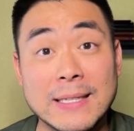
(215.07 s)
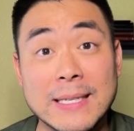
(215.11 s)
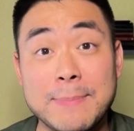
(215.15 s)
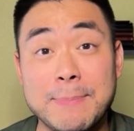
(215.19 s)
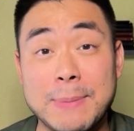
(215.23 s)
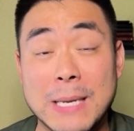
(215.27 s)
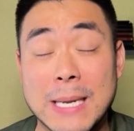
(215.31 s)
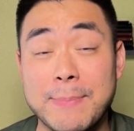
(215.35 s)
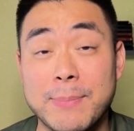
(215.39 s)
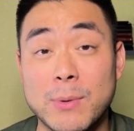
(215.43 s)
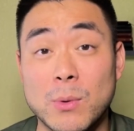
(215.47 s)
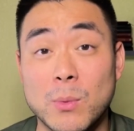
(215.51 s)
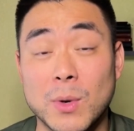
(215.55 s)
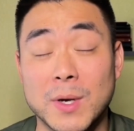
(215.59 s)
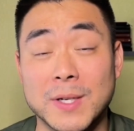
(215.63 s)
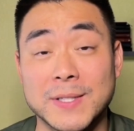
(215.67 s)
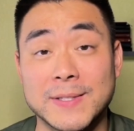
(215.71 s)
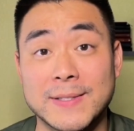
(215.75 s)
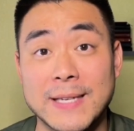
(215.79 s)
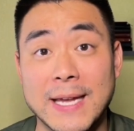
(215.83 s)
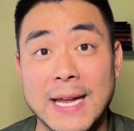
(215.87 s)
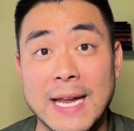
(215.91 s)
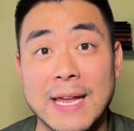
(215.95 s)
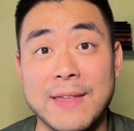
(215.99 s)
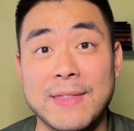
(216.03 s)
people will
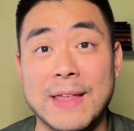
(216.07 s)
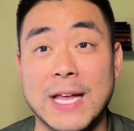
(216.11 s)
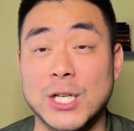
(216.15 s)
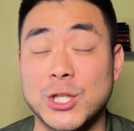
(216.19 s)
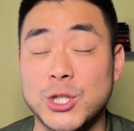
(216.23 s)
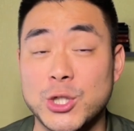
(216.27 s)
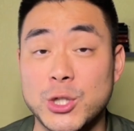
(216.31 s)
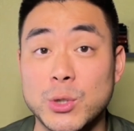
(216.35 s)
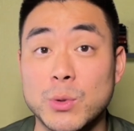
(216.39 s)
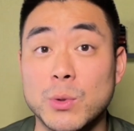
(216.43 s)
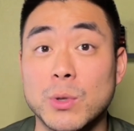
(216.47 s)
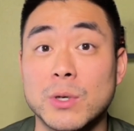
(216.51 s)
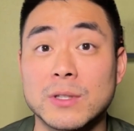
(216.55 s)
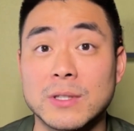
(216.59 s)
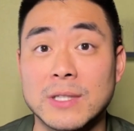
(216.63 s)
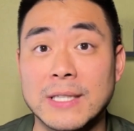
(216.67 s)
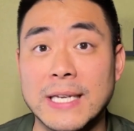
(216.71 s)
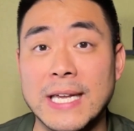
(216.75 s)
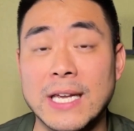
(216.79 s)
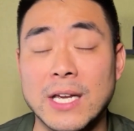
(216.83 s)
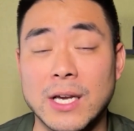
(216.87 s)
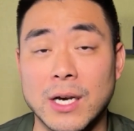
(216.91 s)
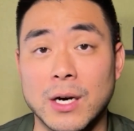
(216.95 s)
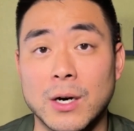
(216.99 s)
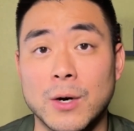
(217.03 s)
say that
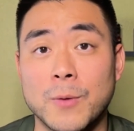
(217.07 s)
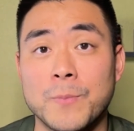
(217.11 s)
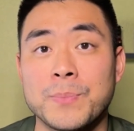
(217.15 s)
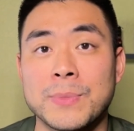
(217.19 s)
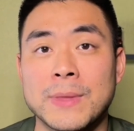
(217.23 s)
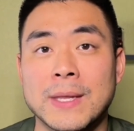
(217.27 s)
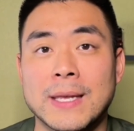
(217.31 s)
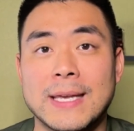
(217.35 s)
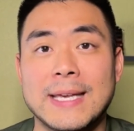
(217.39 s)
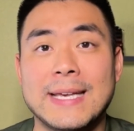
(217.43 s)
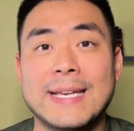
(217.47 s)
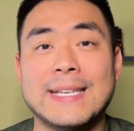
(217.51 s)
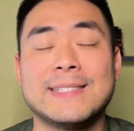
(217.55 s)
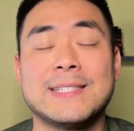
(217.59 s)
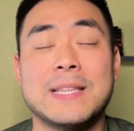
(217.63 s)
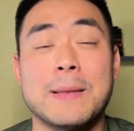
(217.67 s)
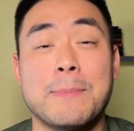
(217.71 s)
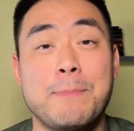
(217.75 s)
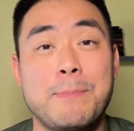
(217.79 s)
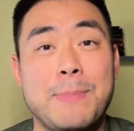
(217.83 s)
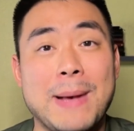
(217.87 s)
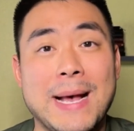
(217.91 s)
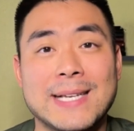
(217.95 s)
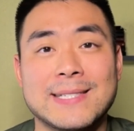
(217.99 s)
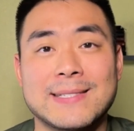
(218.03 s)
Duolingo is the
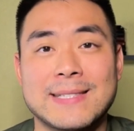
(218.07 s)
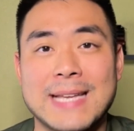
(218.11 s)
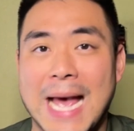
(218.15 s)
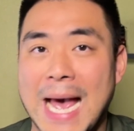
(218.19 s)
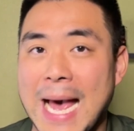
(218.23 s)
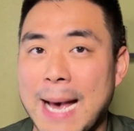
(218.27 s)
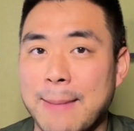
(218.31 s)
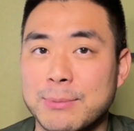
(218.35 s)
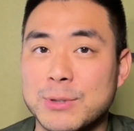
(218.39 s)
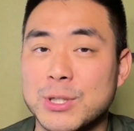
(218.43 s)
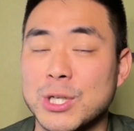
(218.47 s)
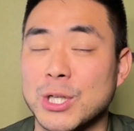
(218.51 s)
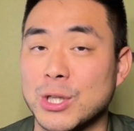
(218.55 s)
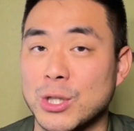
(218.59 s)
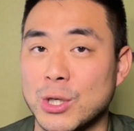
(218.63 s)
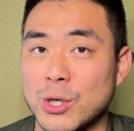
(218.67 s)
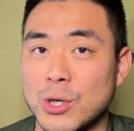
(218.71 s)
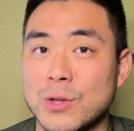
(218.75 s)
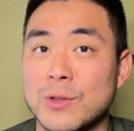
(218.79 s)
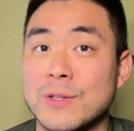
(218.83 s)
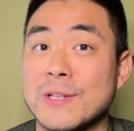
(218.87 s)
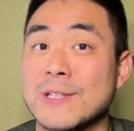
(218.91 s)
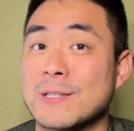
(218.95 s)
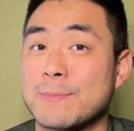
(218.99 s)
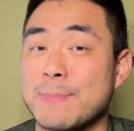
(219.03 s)
best app to
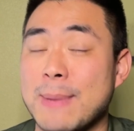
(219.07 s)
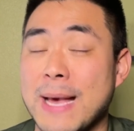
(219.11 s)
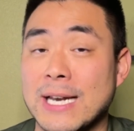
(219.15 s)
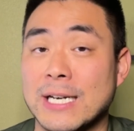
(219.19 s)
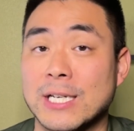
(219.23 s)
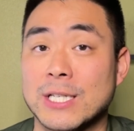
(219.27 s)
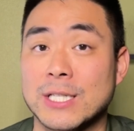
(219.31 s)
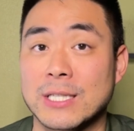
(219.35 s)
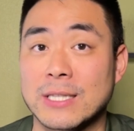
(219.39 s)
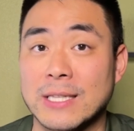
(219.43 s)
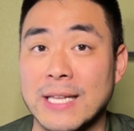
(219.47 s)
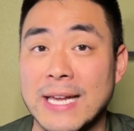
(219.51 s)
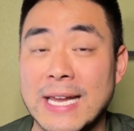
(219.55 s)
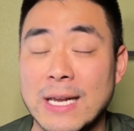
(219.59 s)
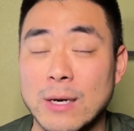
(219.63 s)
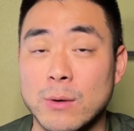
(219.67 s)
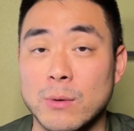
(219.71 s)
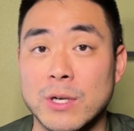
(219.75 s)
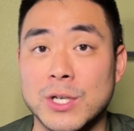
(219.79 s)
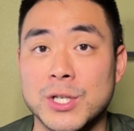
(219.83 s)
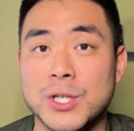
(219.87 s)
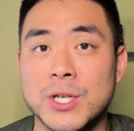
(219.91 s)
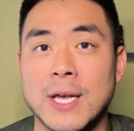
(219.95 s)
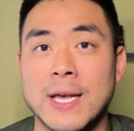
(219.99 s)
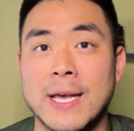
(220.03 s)
learn the Spanish
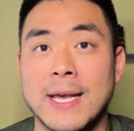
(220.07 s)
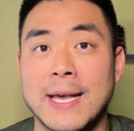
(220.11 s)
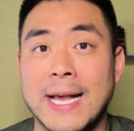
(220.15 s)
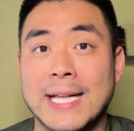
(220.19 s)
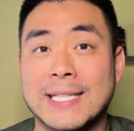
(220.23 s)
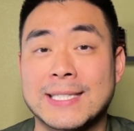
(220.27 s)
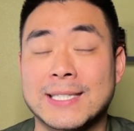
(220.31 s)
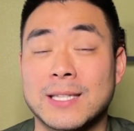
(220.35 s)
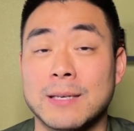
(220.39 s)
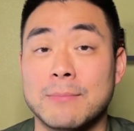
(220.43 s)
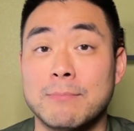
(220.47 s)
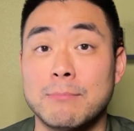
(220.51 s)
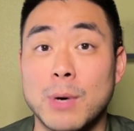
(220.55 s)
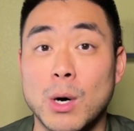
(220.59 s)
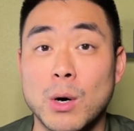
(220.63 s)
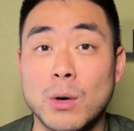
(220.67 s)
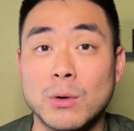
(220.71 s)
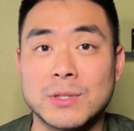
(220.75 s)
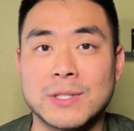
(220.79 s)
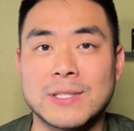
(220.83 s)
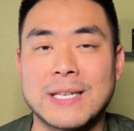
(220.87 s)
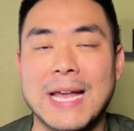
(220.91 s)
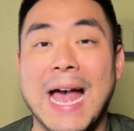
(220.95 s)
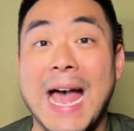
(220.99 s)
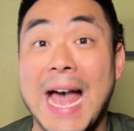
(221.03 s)
language. It's the
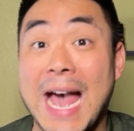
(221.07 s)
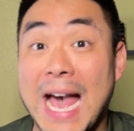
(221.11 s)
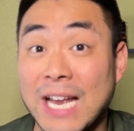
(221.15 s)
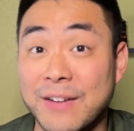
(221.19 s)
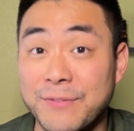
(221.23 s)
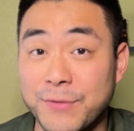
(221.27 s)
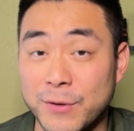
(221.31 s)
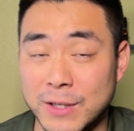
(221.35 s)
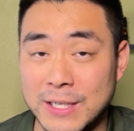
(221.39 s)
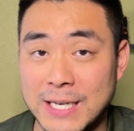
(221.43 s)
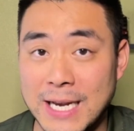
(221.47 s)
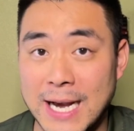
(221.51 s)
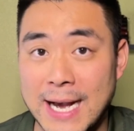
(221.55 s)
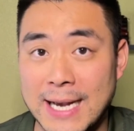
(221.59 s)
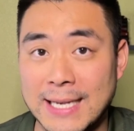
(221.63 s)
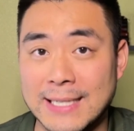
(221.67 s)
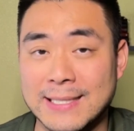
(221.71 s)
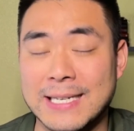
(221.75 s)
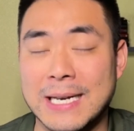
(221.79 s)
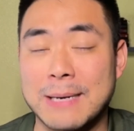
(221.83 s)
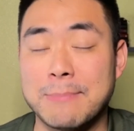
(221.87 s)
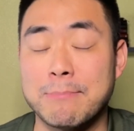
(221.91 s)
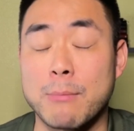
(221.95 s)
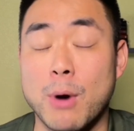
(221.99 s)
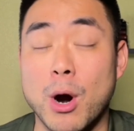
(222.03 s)
most advertised
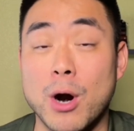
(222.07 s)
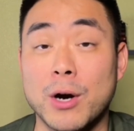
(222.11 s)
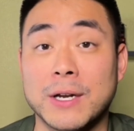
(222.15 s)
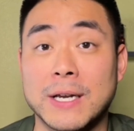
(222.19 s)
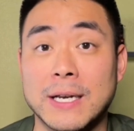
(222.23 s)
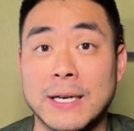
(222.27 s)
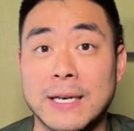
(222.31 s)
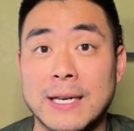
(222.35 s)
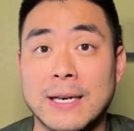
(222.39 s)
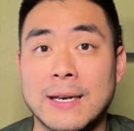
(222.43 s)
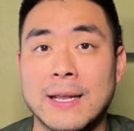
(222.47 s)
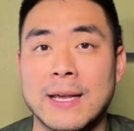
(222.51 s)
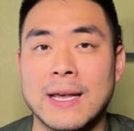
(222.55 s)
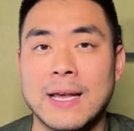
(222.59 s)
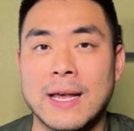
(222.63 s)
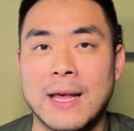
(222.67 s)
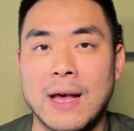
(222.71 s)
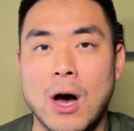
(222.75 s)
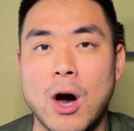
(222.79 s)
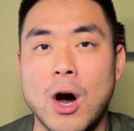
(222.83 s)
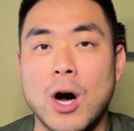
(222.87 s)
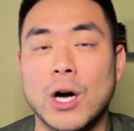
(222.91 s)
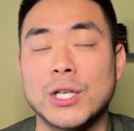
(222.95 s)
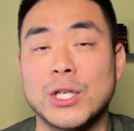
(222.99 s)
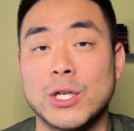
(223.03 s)
and marketed
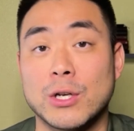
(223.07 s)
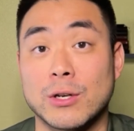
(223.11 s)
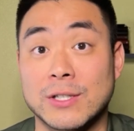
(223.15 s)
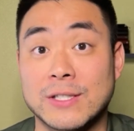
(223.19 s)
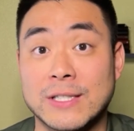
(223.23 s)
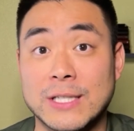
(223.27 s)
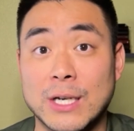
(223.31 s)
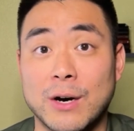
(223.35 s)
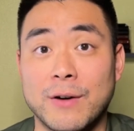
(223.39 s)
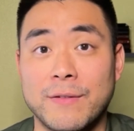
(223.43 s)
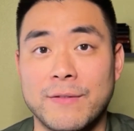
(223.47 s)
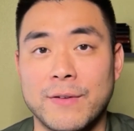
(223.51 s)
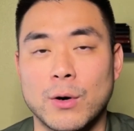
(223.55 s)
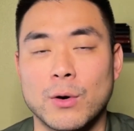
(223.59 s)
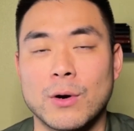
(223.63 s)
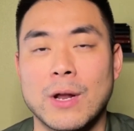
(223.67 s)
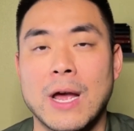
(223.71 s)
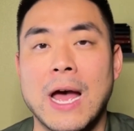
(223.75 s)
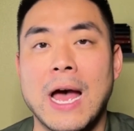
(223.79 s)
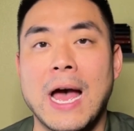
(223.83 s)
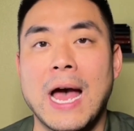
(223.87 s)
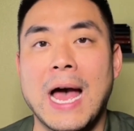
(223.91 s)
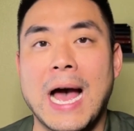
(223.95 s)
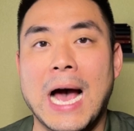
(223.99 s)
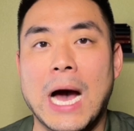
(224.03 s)
on your cell phone.
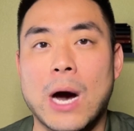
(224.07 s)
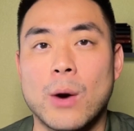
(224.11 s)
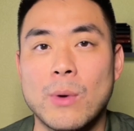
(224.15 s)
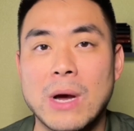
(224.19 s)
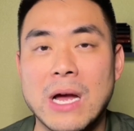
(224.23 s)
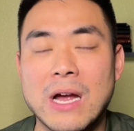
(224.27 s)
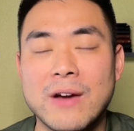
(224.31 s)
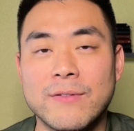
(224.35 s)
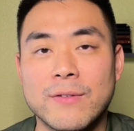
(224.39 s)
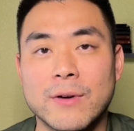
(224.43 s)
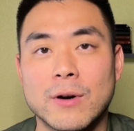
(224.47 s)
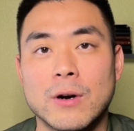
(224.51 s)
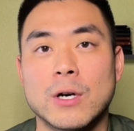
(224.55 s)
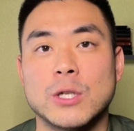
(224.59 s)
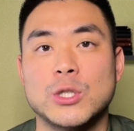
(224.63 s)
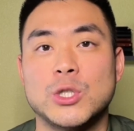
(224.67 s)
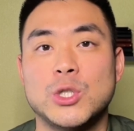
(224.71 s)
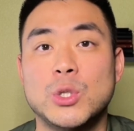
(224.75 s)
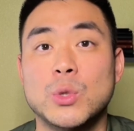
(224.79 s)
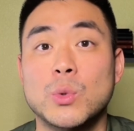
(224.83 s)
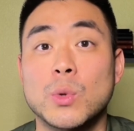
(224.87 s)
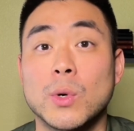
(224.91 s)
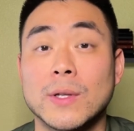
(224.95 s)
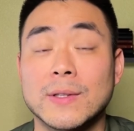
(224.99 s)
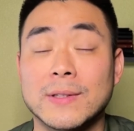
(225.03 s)
However,
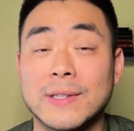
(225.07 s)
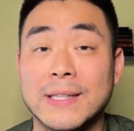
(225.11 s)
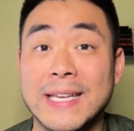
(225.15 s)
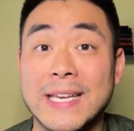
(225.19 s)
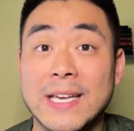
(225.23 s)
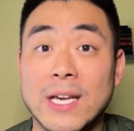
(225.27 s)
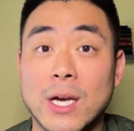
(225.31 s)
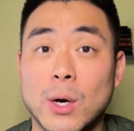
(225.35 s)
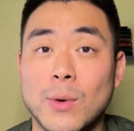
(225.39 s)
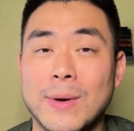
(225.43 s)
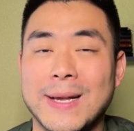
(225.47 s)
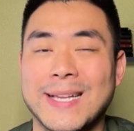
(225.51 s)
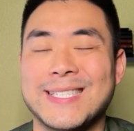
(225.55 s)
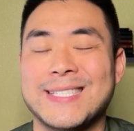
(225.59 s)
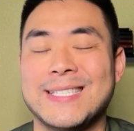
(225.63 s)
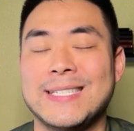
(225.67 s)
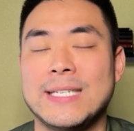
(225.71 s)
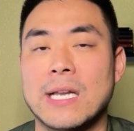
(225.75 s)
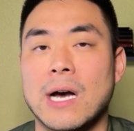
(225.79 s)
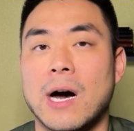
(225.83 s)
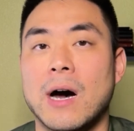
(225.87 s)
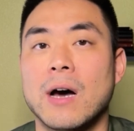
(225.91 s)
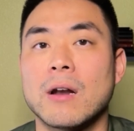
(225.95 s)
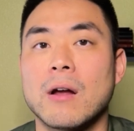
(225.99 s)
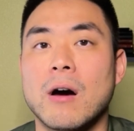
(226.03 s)
Duolingo is
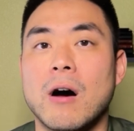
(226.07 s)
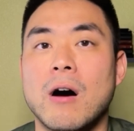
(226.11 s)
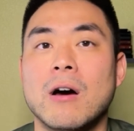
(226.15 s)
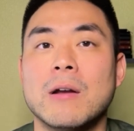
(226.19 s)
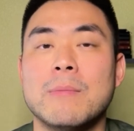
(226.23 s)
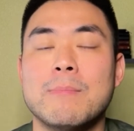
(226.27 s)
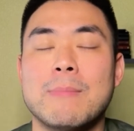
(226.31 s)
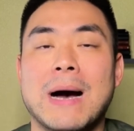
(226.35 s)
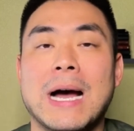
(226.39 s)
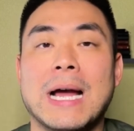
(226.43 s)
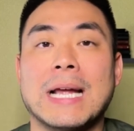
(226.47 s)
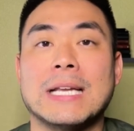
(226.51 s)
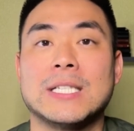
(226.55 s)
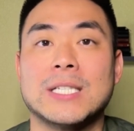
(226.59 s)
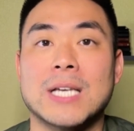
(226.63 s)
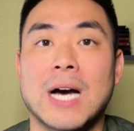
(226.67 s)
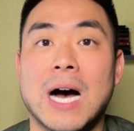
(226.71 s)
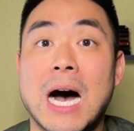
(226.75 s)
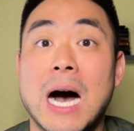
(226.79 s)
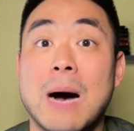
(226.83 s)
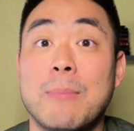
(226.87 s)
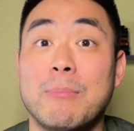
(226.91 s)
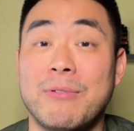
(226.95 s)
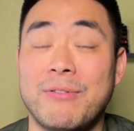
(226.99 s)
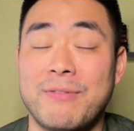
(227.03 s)
not on my
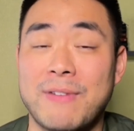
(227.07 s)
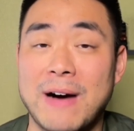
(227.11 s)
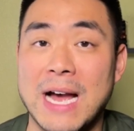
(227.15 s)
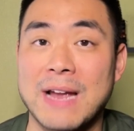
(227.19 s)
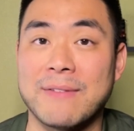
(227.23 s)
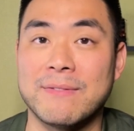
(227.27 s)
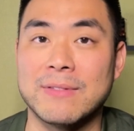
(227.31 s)
top 5